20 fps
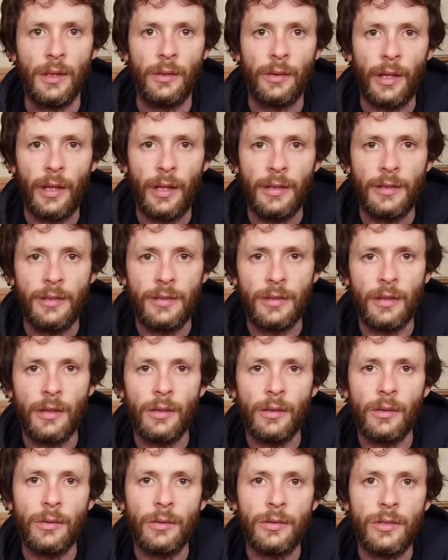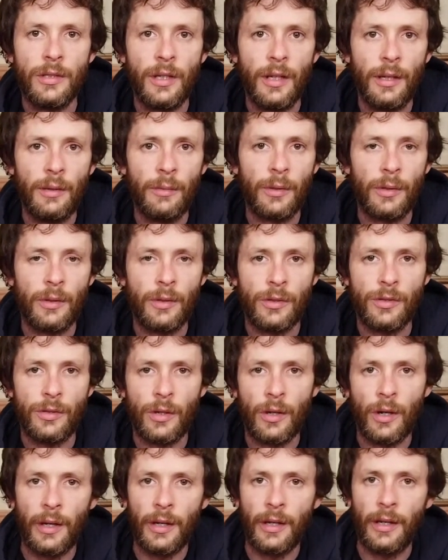Okay, so today we're going to
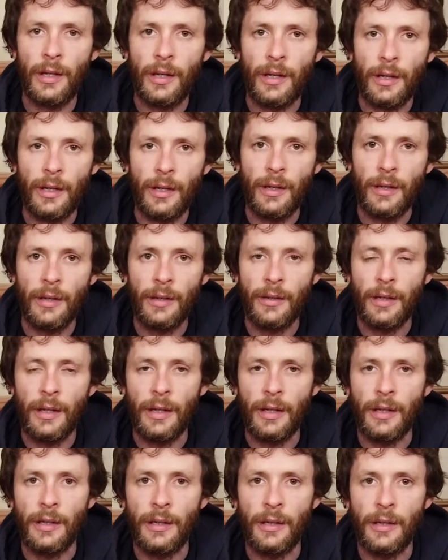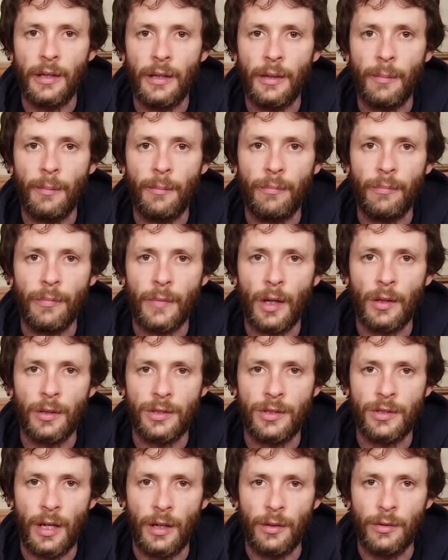try
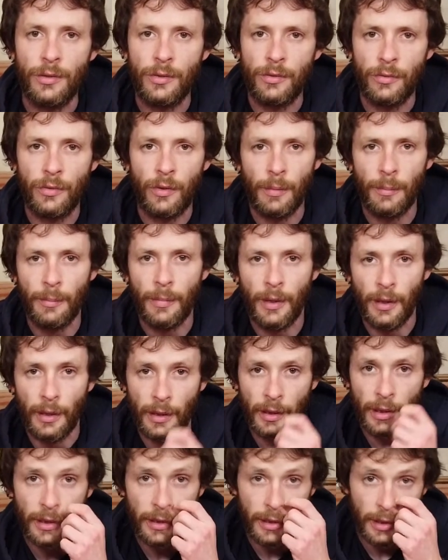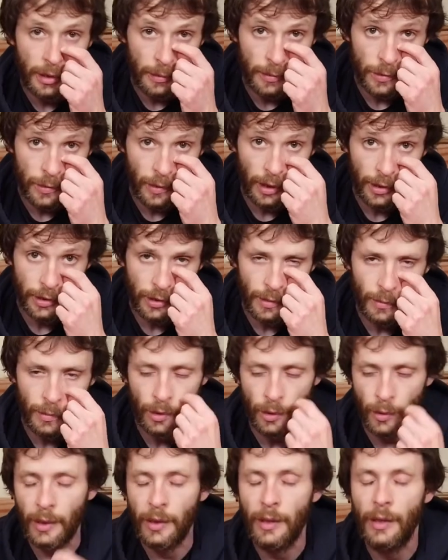our stout from Leaky Abstraction
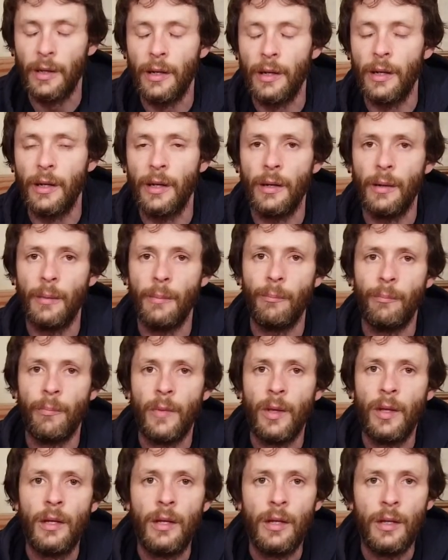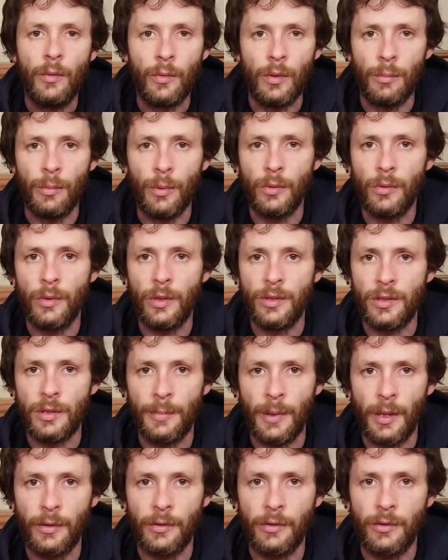Brewing. We brewed this
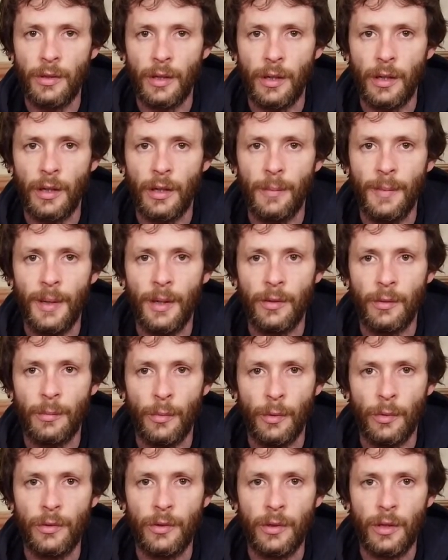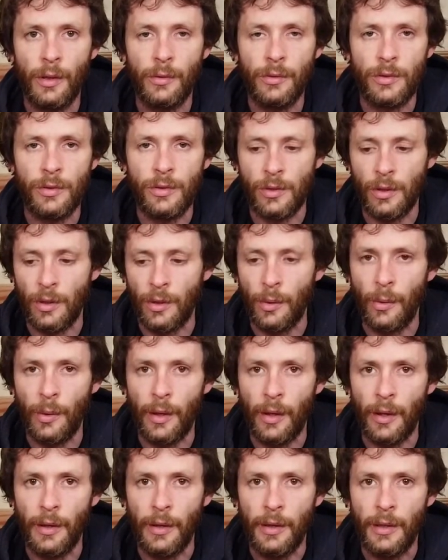about a month ago,
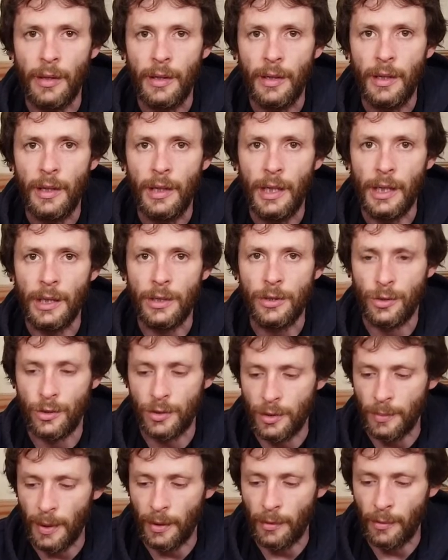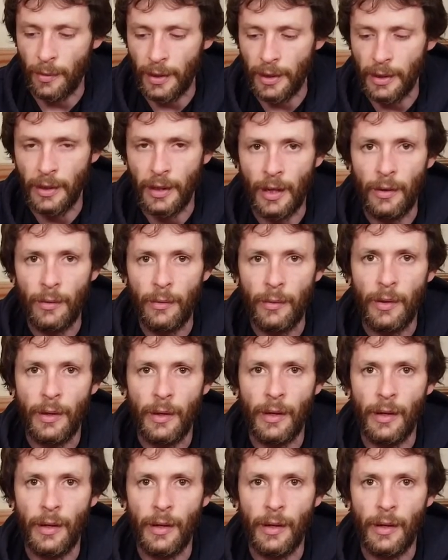so it's just about ready now.